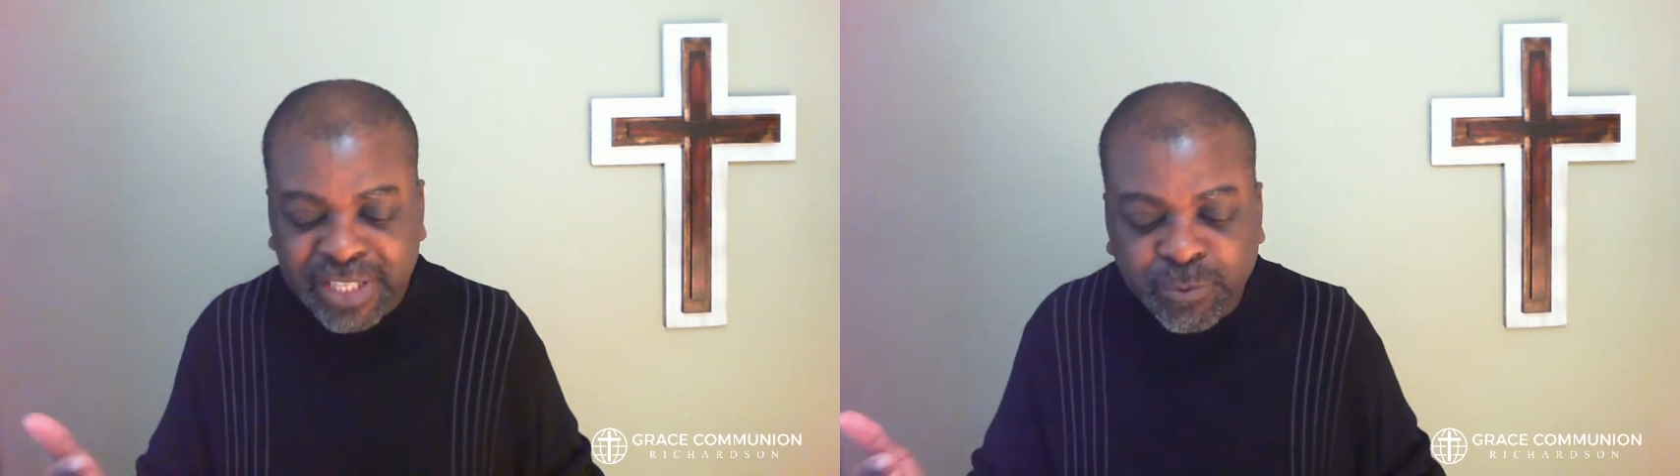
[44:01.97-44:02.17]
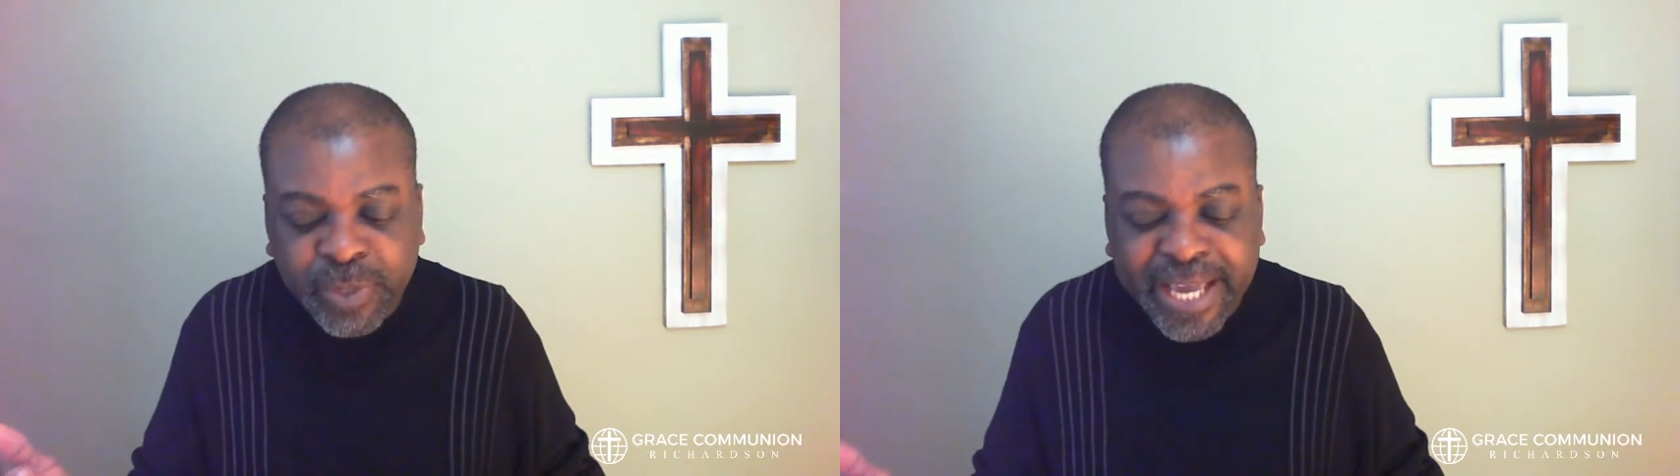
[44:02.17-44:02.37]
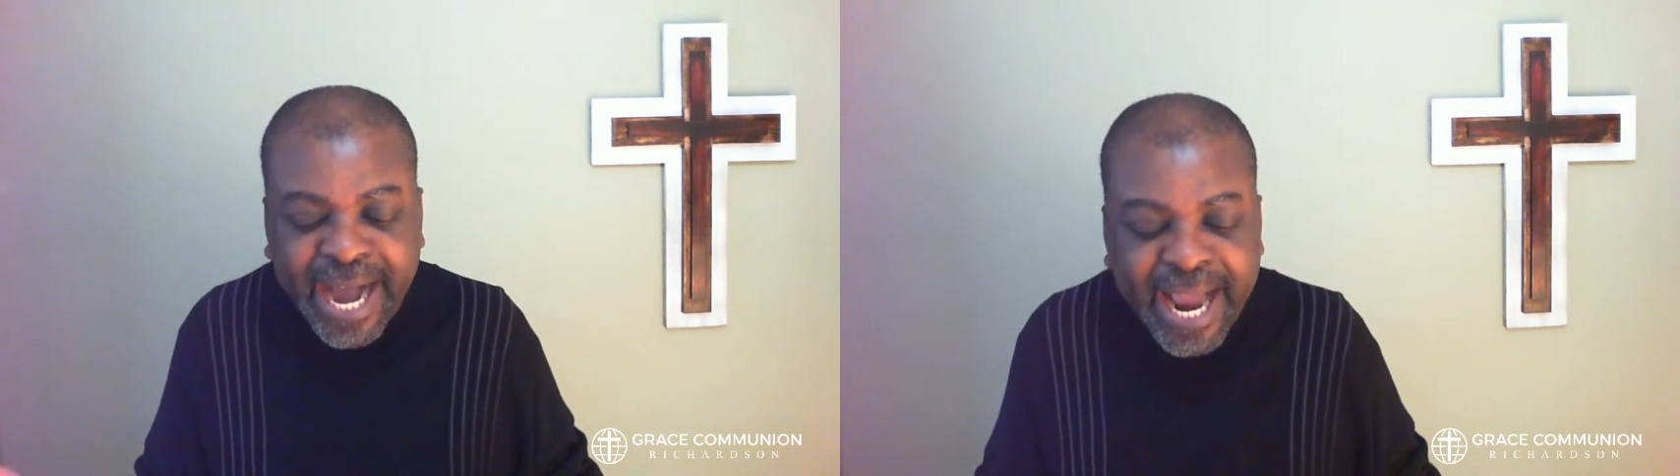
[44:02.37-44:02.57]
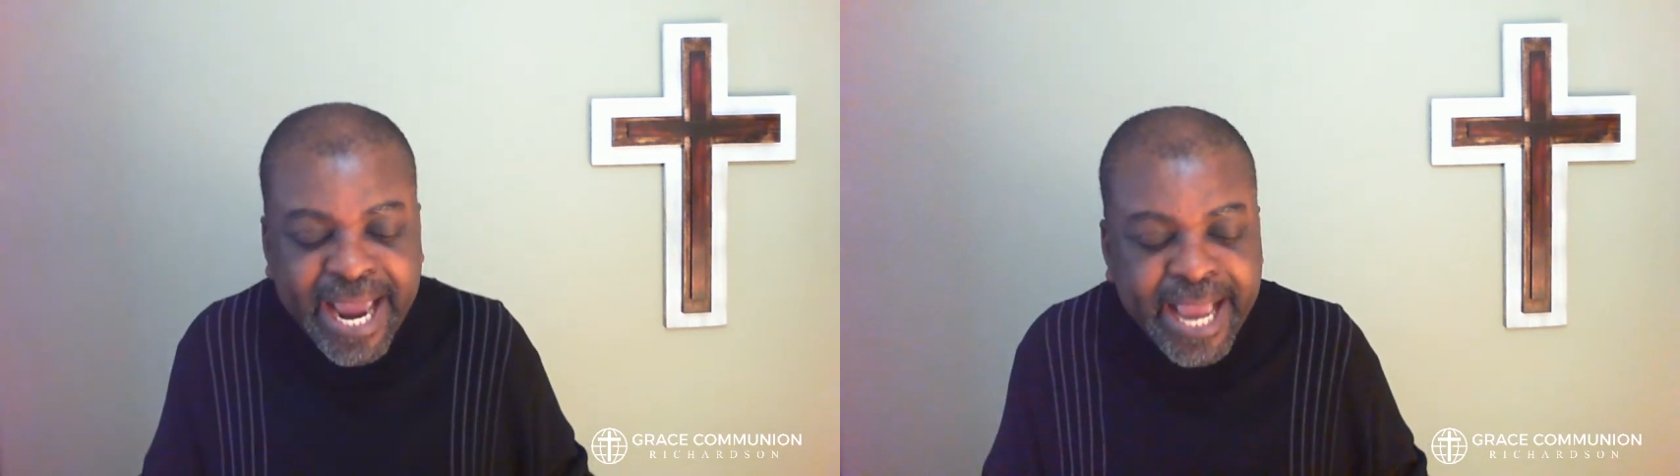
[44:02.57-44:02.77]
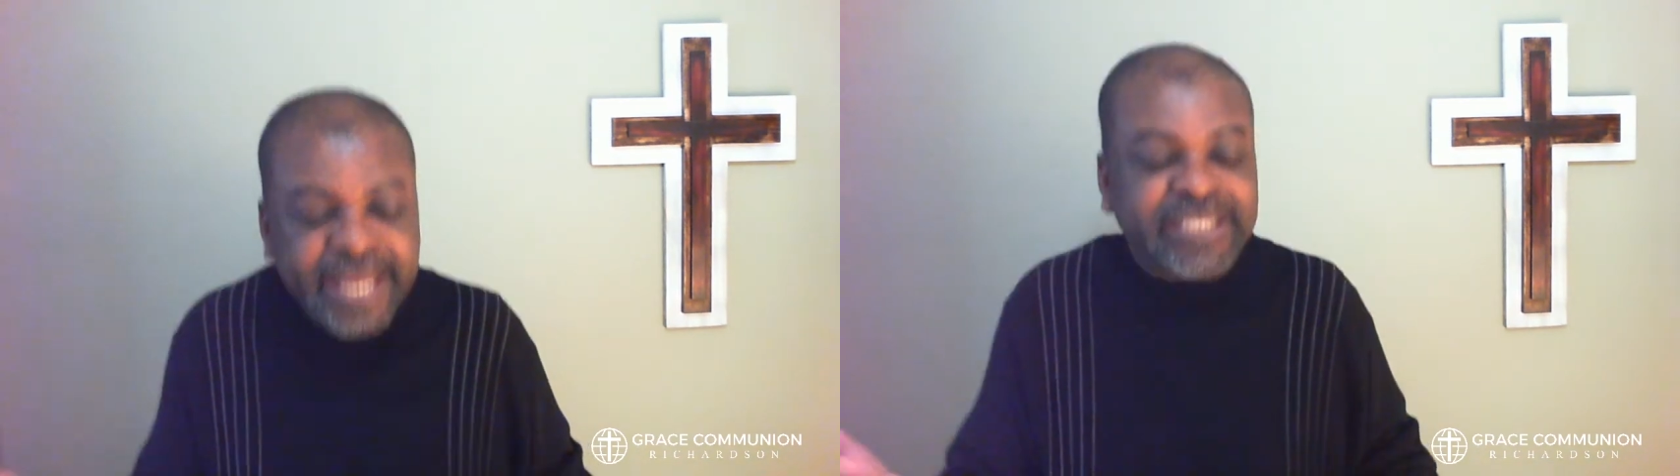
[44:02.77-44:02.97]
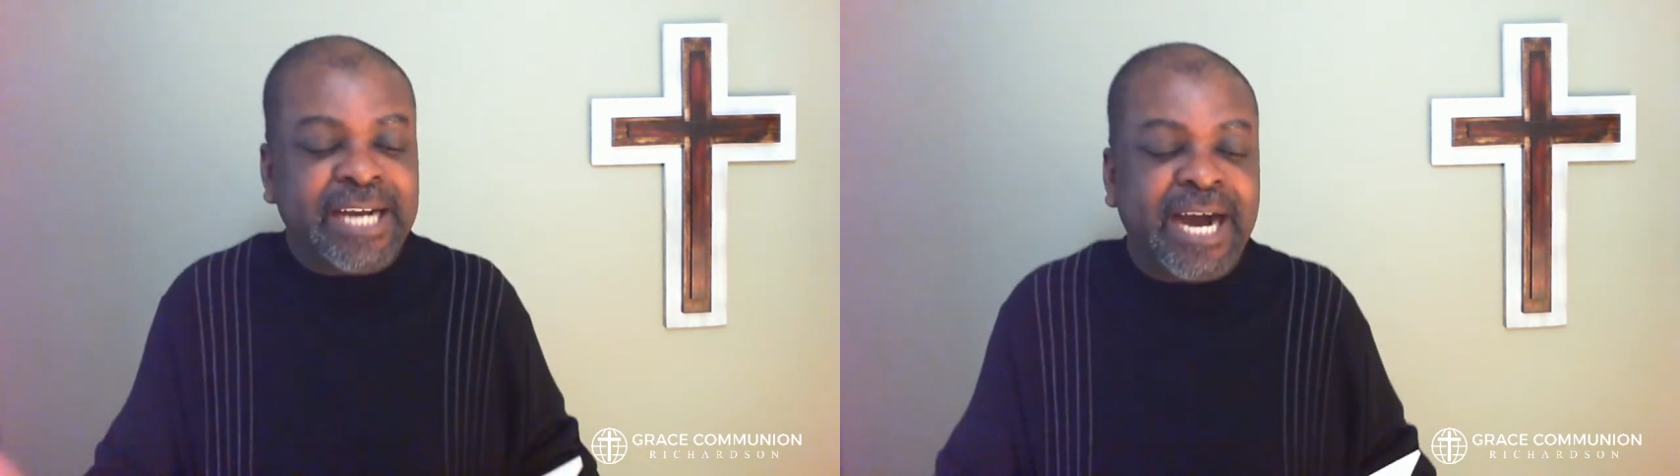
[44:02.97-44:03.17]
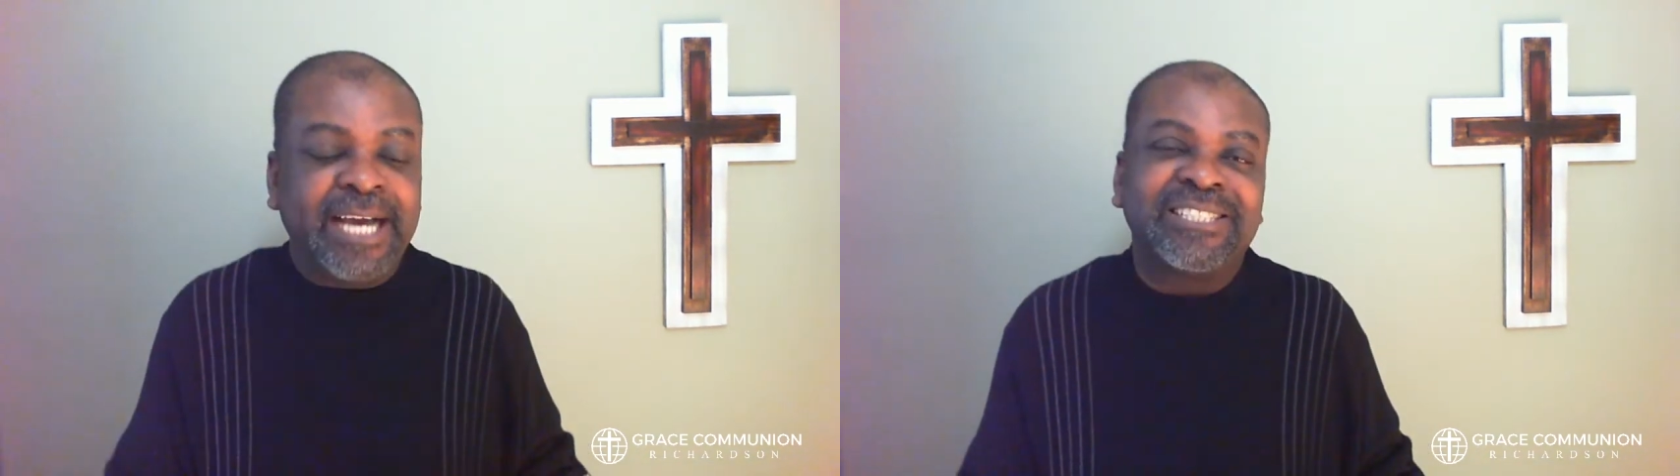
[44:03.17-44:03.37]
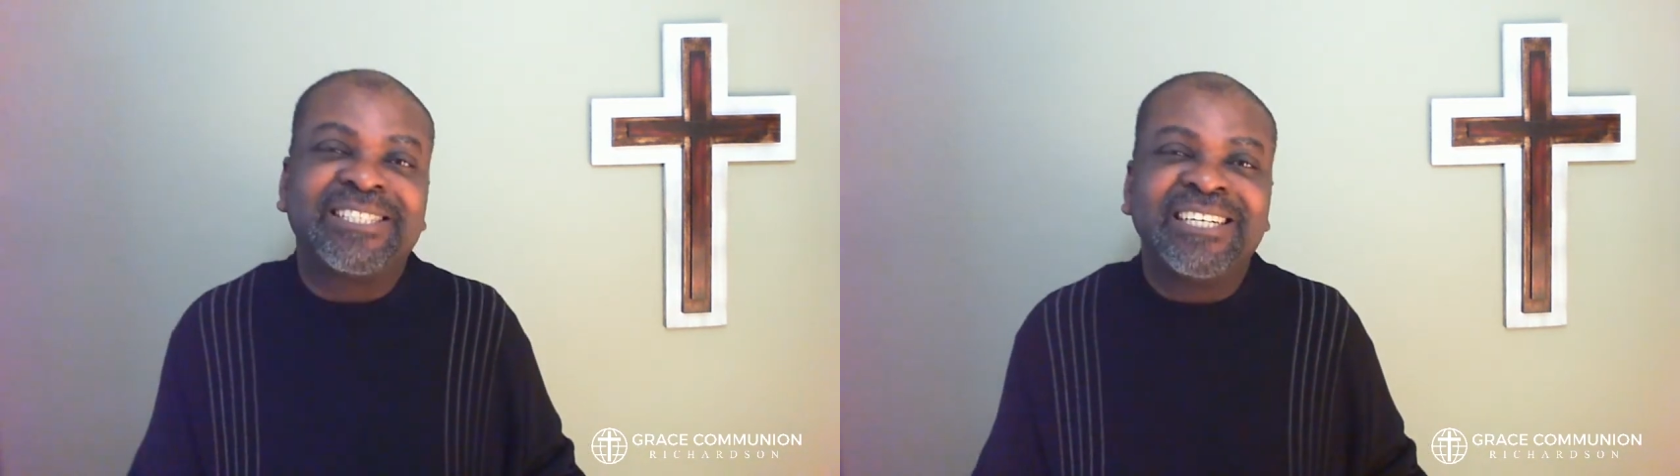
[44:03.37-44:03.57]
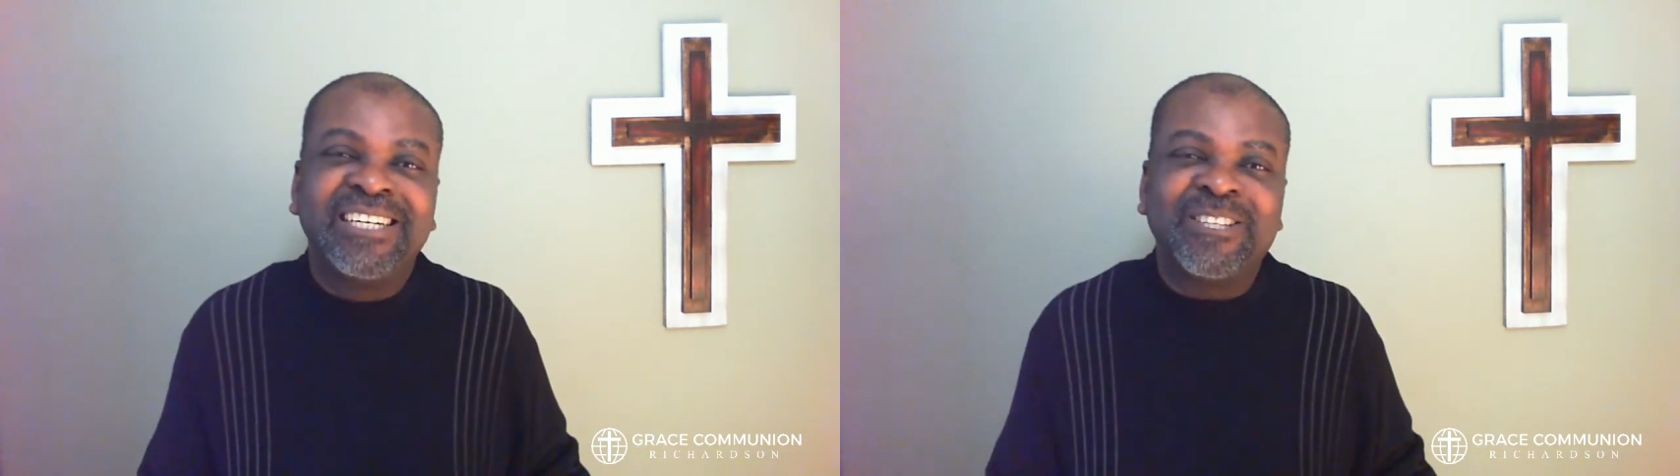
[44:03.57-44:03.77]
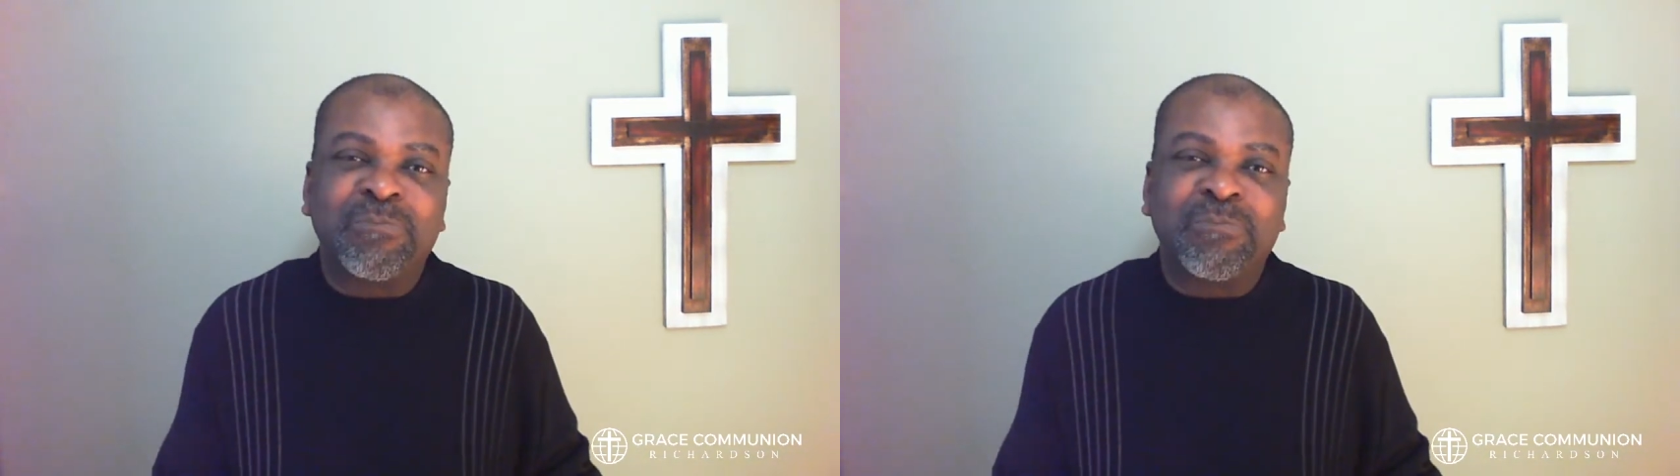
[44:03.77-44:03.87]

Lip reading: then we are energized